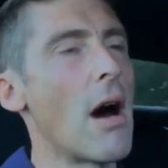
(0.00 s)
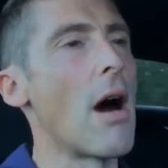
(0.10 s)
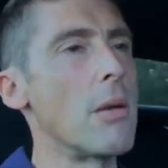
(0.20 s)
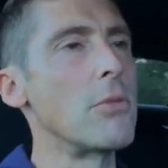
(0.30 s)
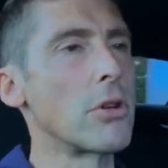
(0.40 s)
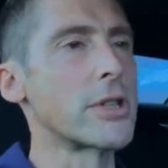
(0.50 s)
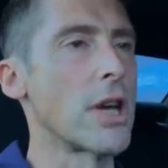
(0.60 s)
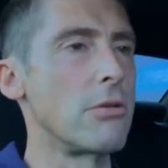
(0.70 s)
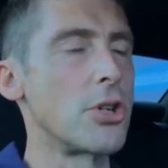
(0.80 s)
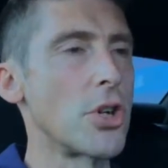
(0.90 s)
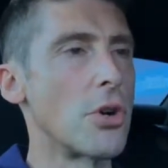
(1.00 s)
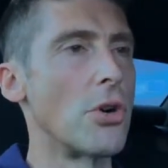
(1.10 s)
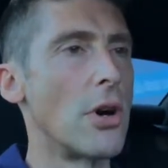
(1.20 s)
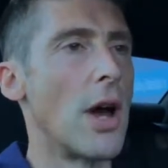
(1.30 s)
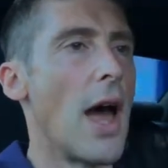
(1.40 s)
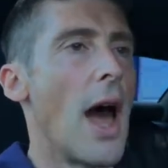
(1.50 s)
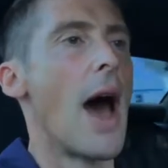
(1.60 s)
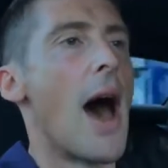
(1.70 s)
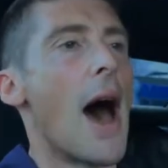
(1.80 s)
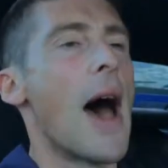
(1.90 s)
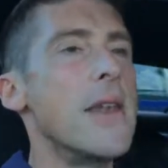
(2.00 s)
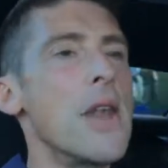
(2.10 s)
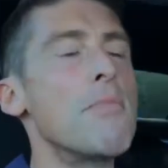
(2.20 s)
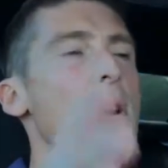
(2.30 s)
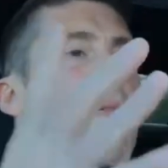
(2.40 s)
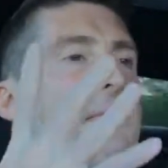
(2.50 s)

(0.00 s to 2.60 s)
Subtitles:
I'm not so sure. And number